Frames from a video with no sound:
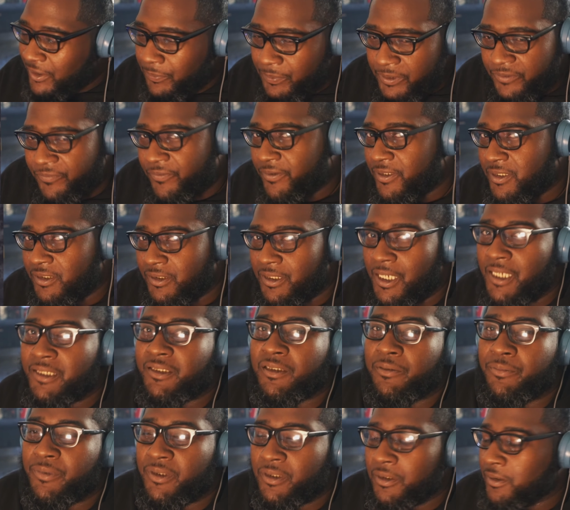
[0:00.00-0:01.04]
for
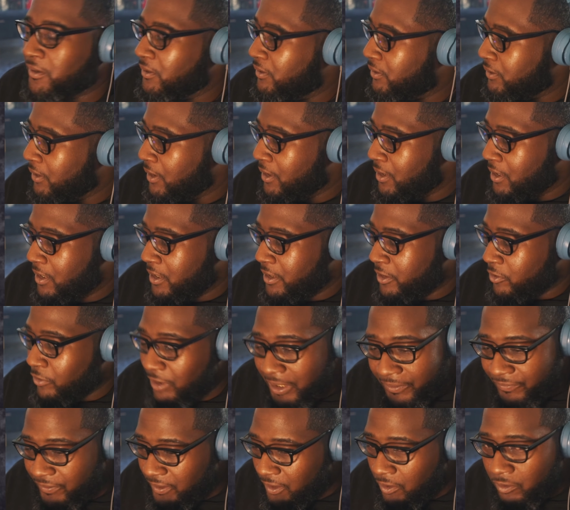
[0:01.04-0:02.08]
disaster because you
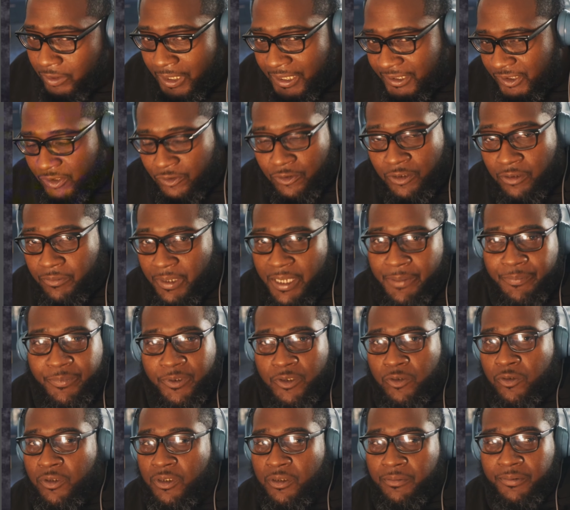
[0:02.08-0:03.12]
never know. That song might
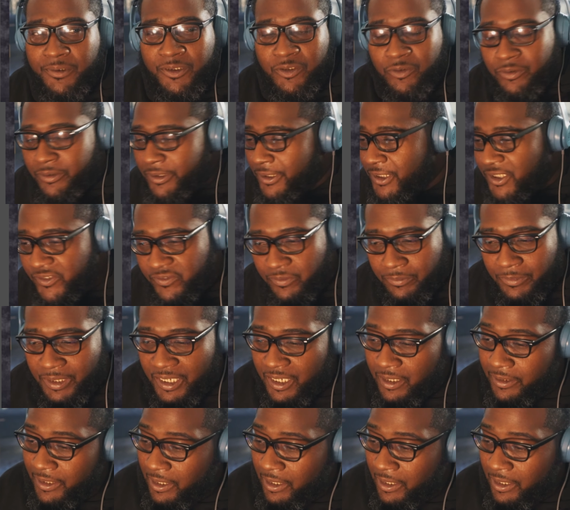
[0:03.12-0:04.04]
blow up 2 years from now.